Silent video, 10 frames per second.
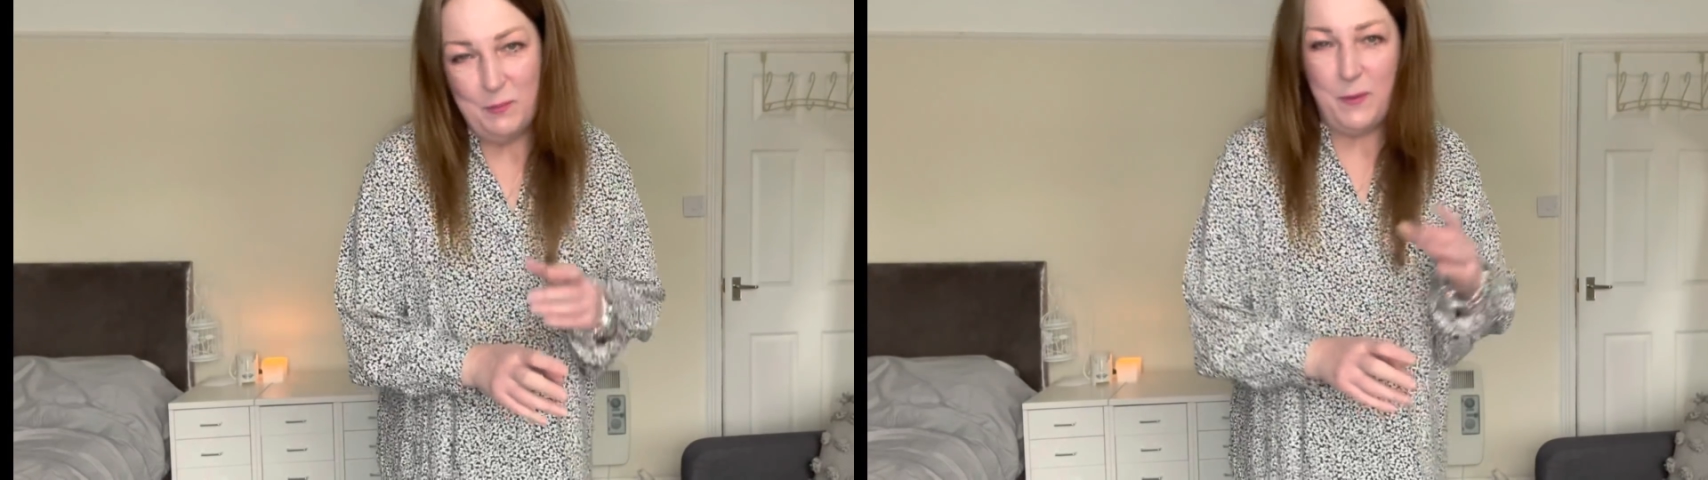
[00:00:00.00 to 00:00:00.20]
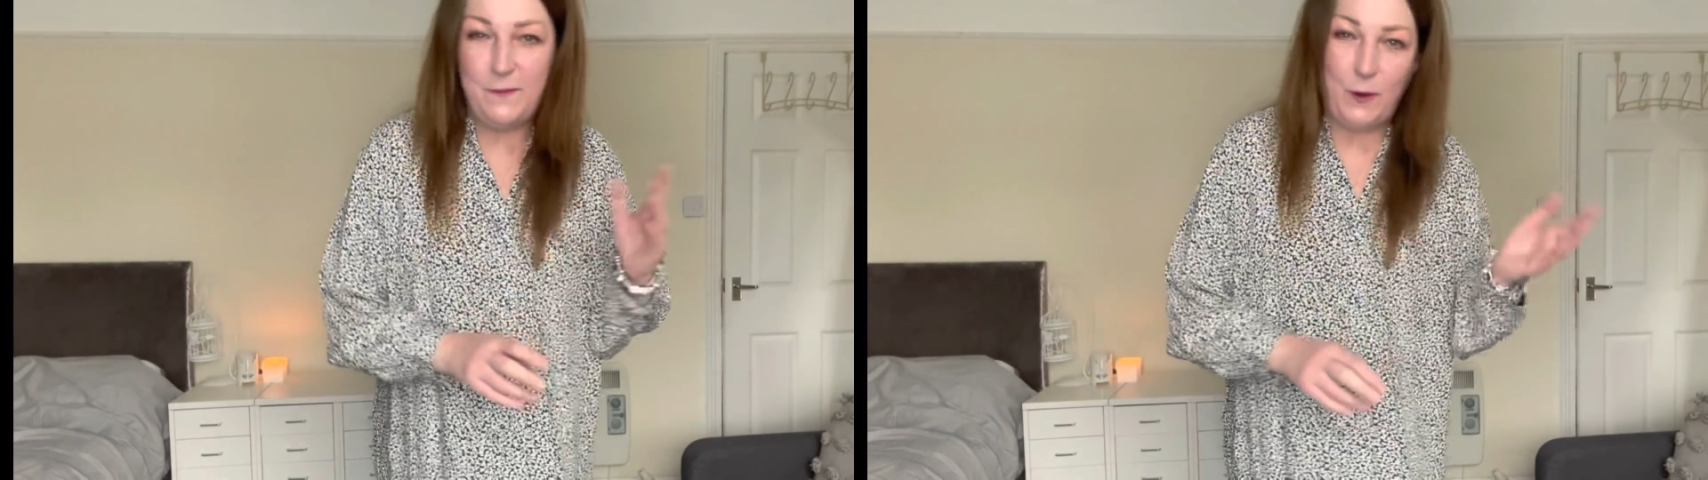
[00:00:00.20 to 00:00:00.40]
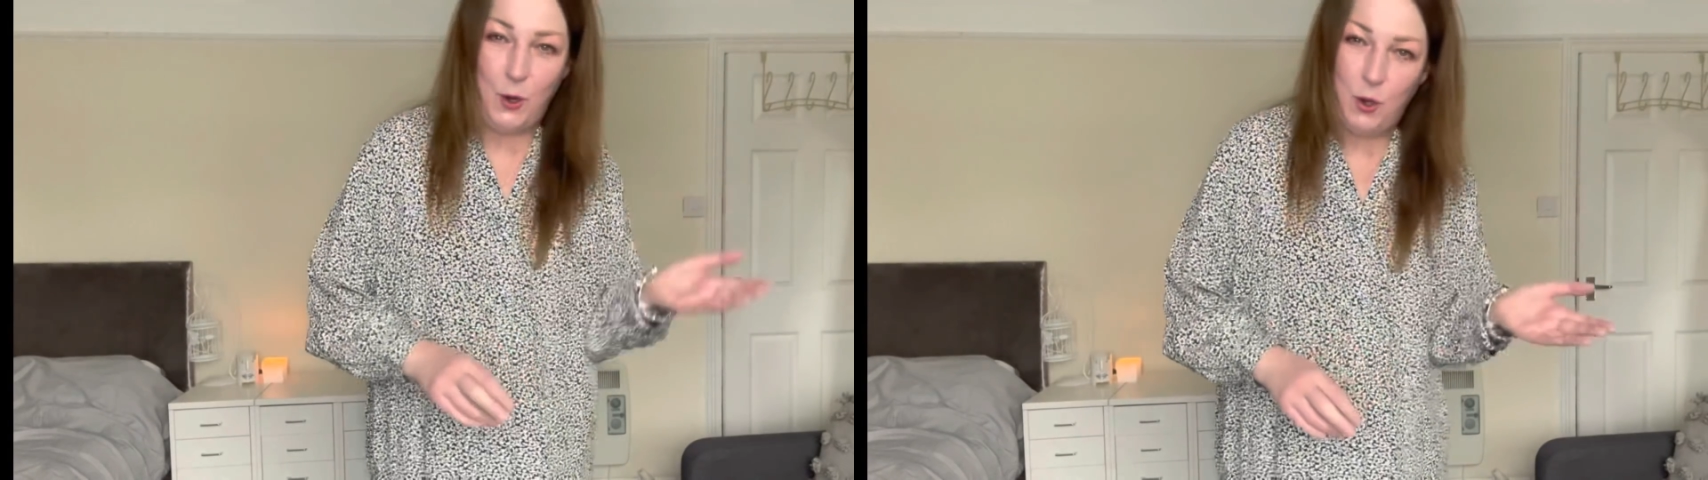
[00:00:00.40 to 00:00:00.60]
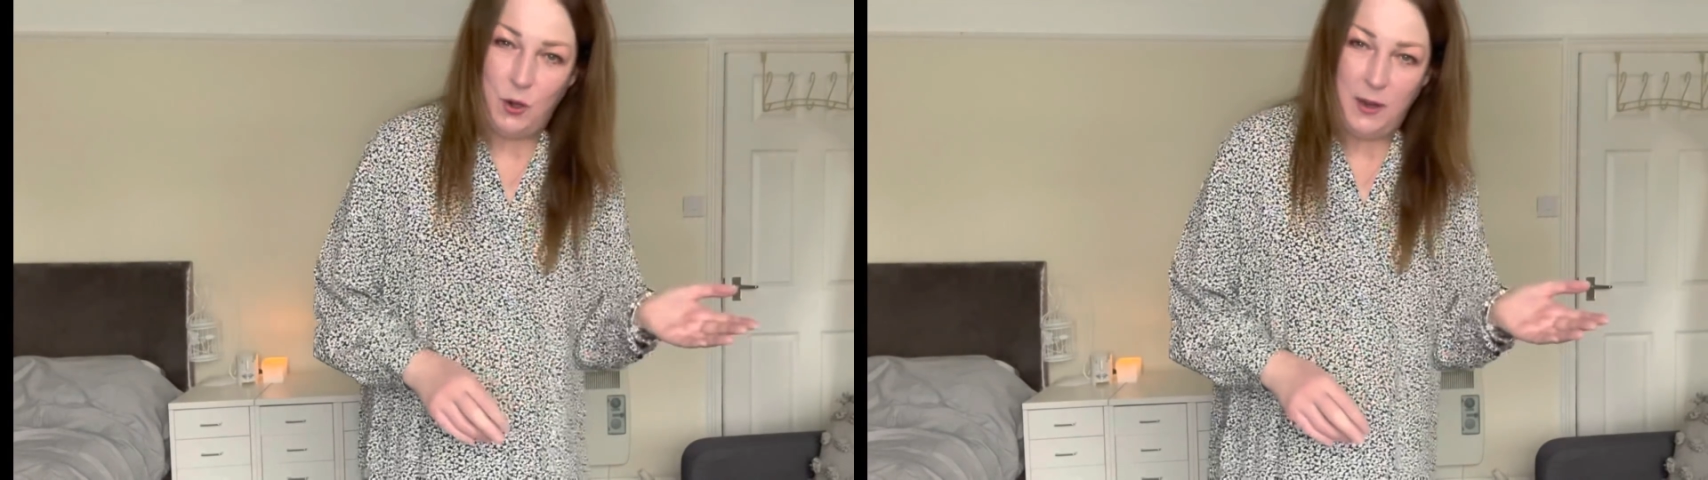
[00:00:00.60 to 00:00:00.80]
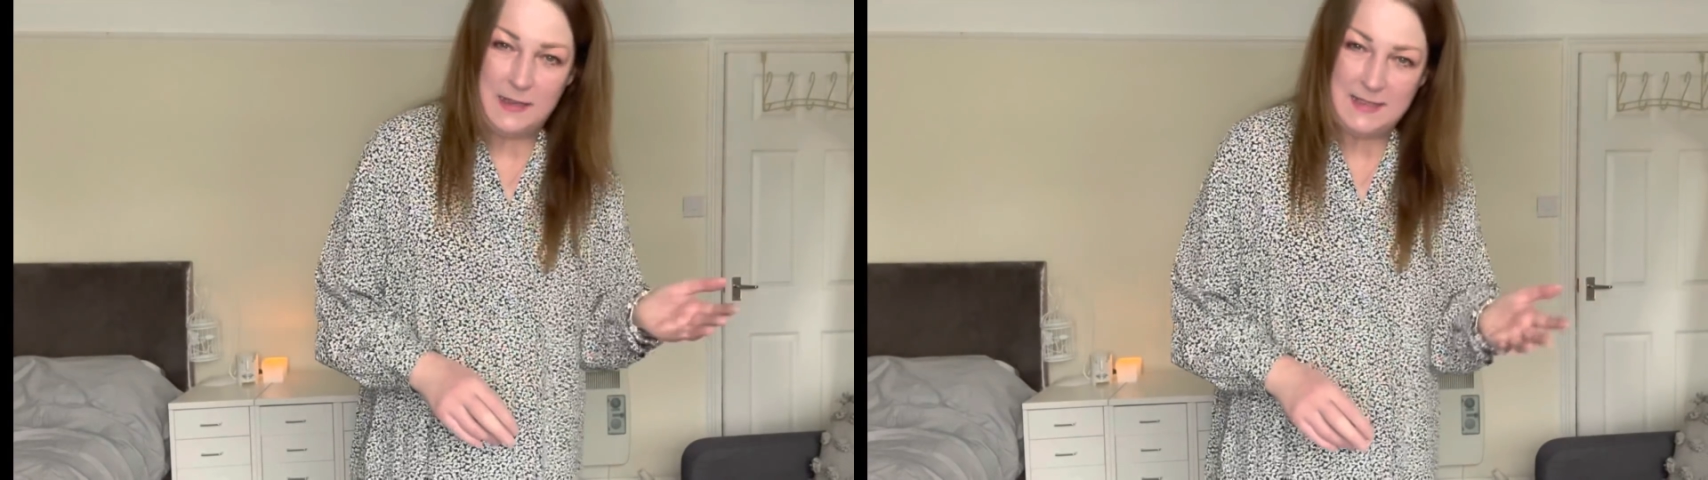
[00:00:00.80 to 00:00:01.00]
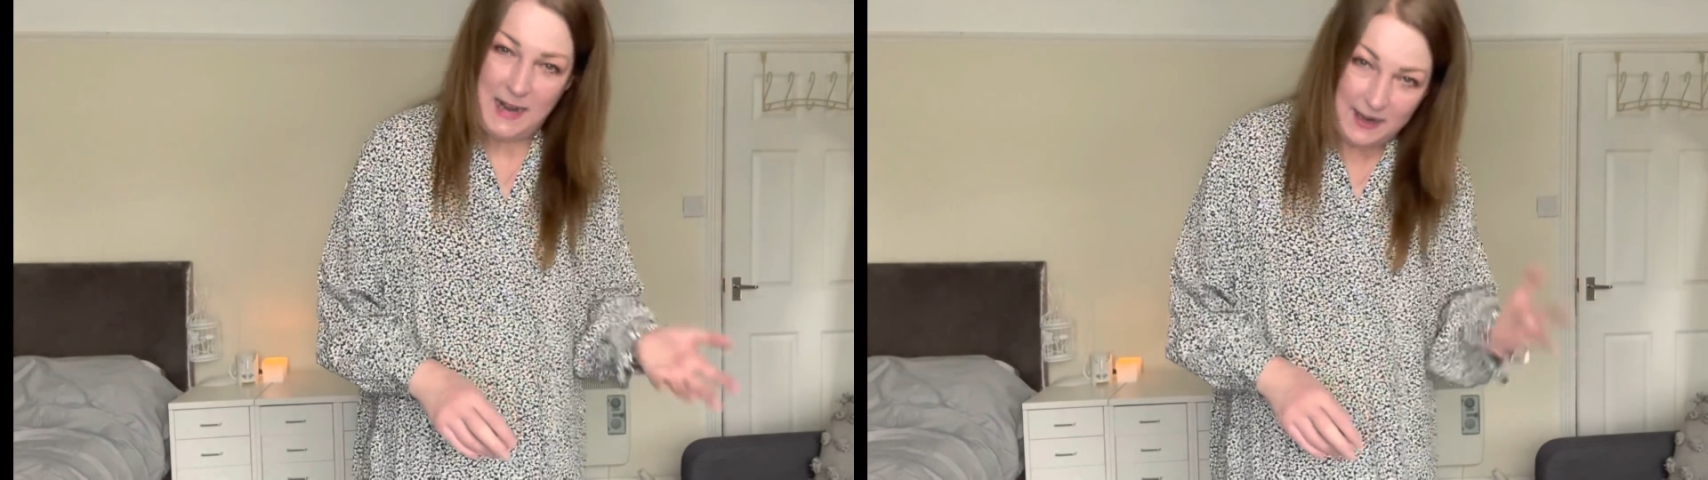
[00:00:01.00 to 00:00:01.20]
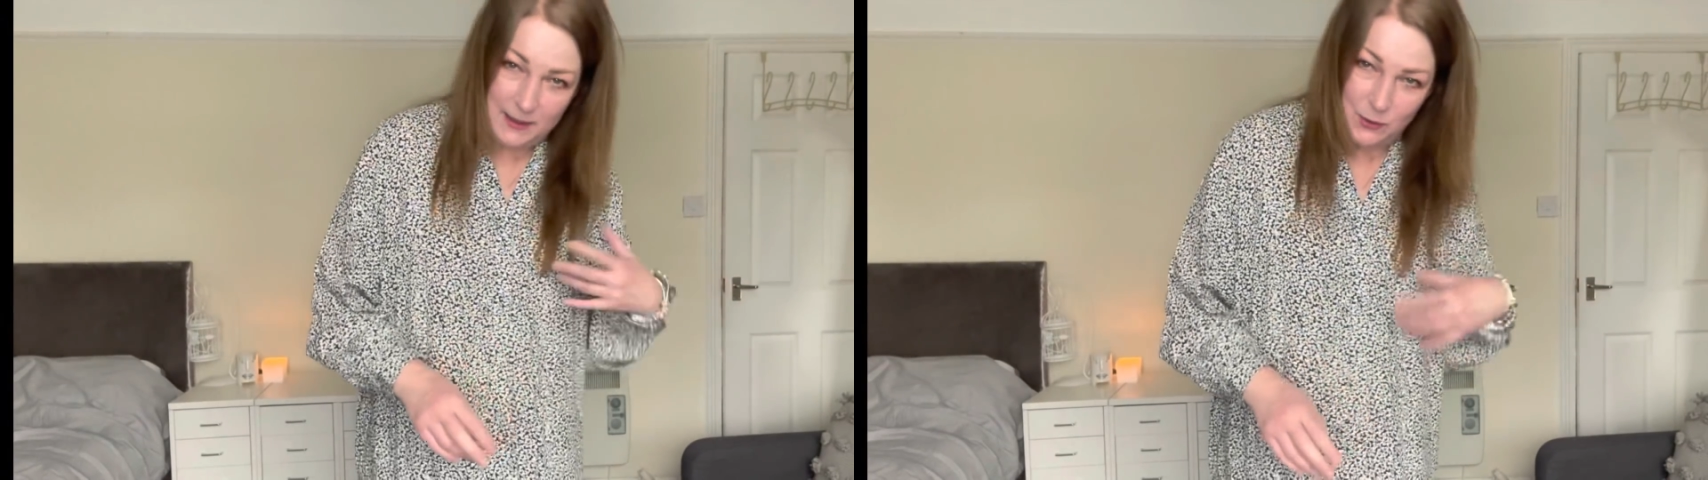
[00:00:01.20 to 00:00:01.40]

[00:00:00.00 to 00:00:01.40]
before I started